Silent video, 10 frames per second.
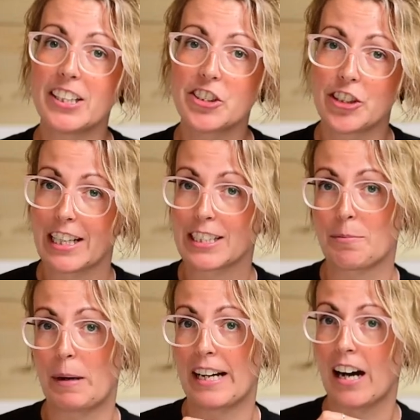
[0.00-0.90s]
adjust
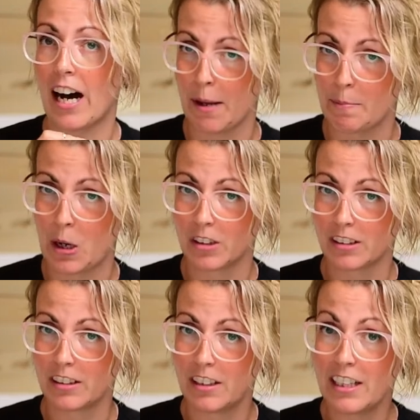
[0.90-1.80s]
by eyeball.
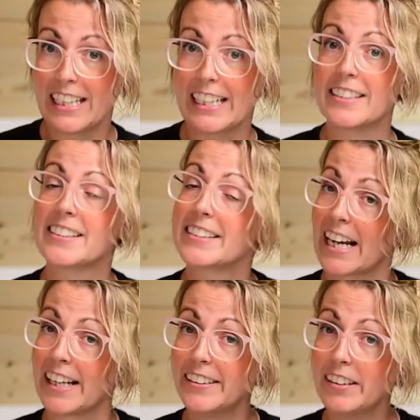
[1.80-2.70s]

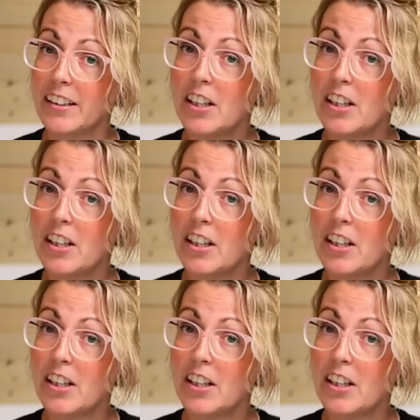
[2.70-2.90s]
Instead,